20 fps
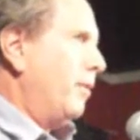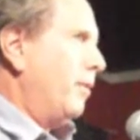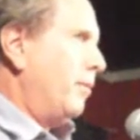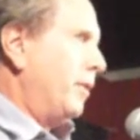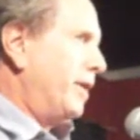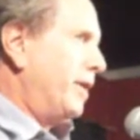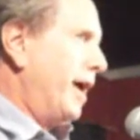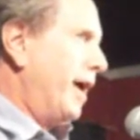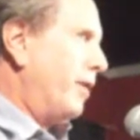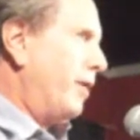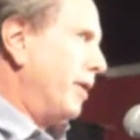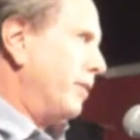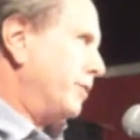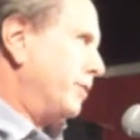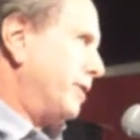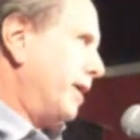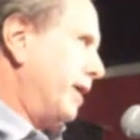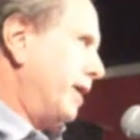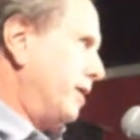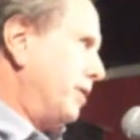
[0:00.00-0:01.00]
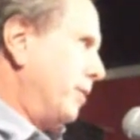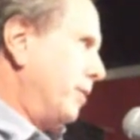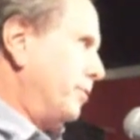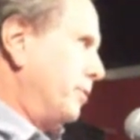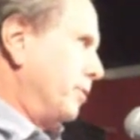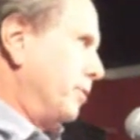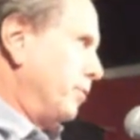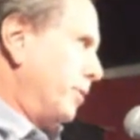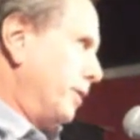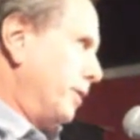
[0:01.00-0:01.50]
But now I was taking up
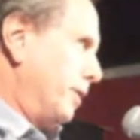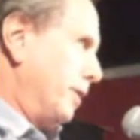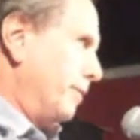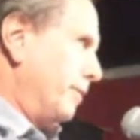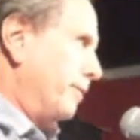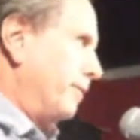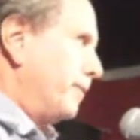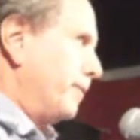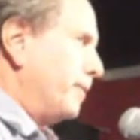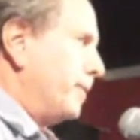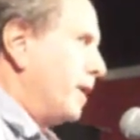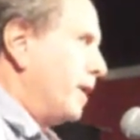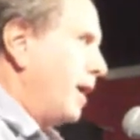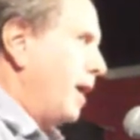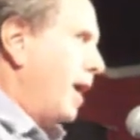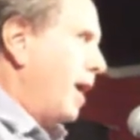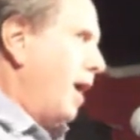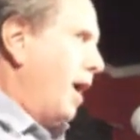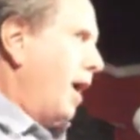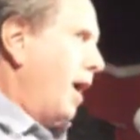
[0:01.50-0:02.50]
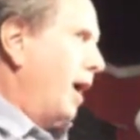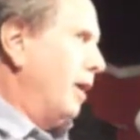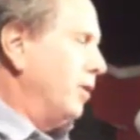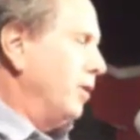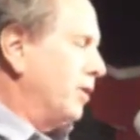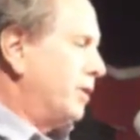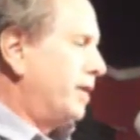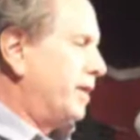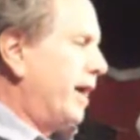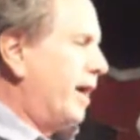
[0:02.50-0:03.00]
the rear. I
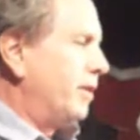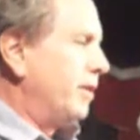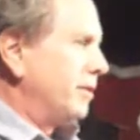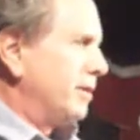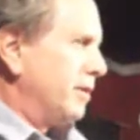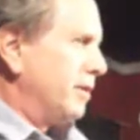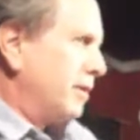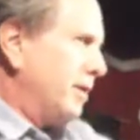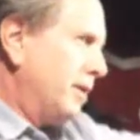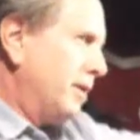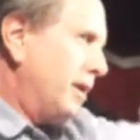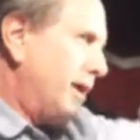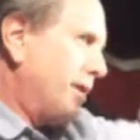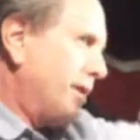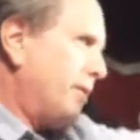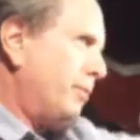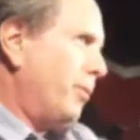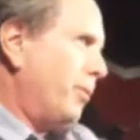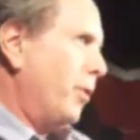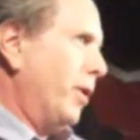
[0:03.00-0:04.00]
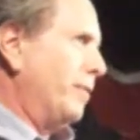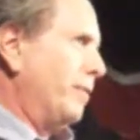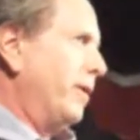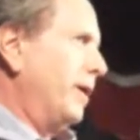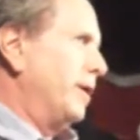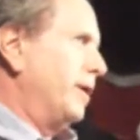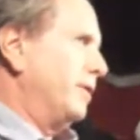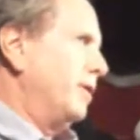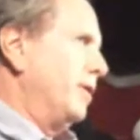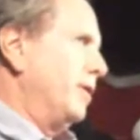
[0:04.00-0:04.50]
looked out at the point
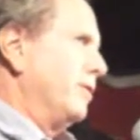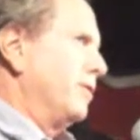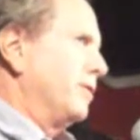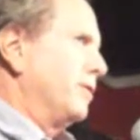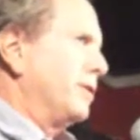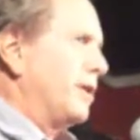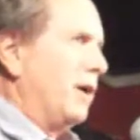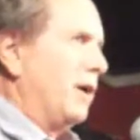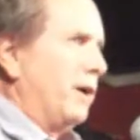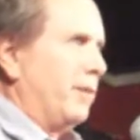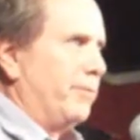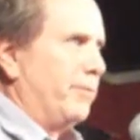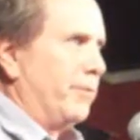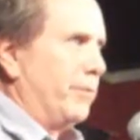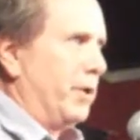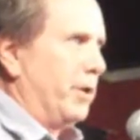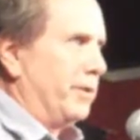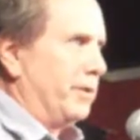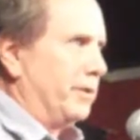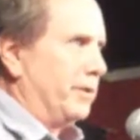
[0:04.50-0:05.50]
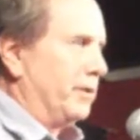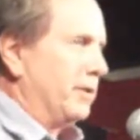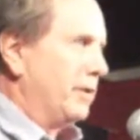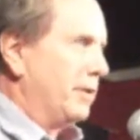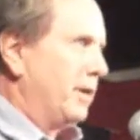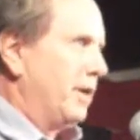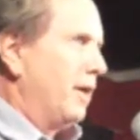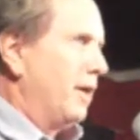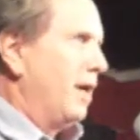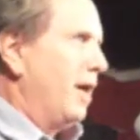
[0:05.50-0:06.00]
man at the other side, up front.
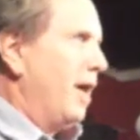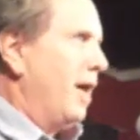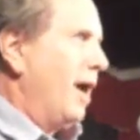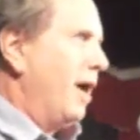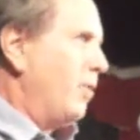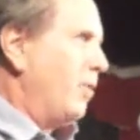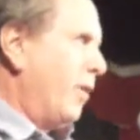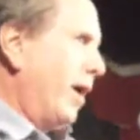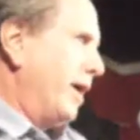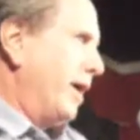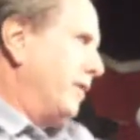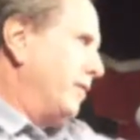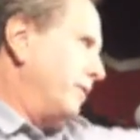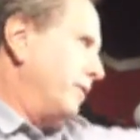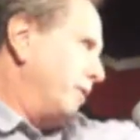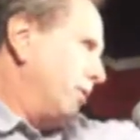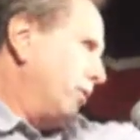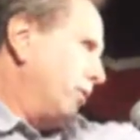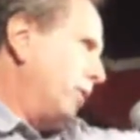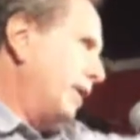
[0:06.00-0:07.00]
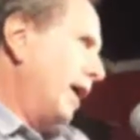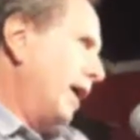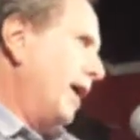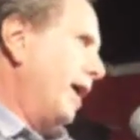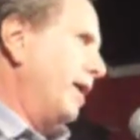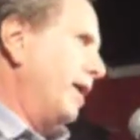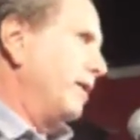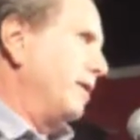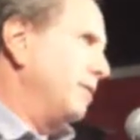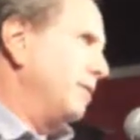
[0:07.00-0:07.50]
I waved. The new
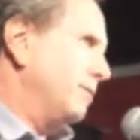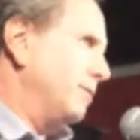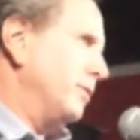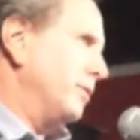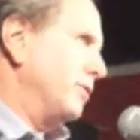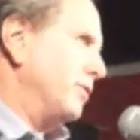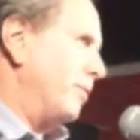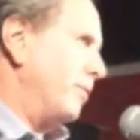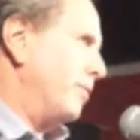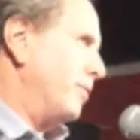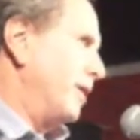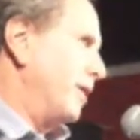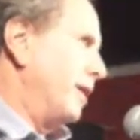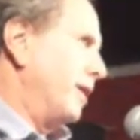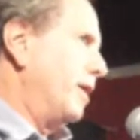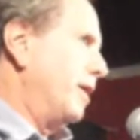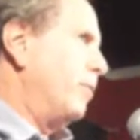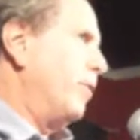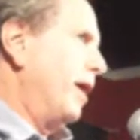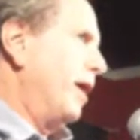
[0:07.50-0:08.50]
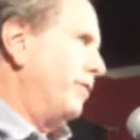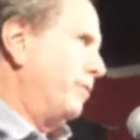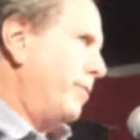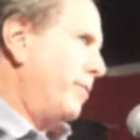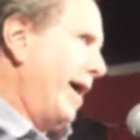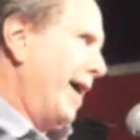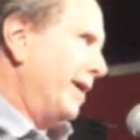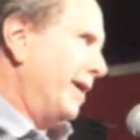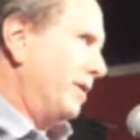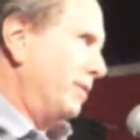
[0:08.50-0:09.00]
guy was up there. He waved
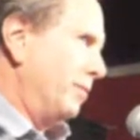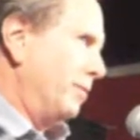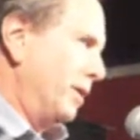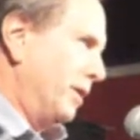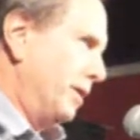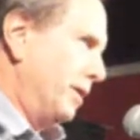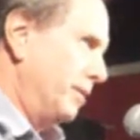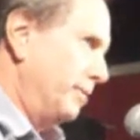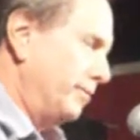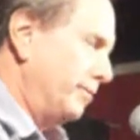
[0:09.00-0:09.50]
back at me.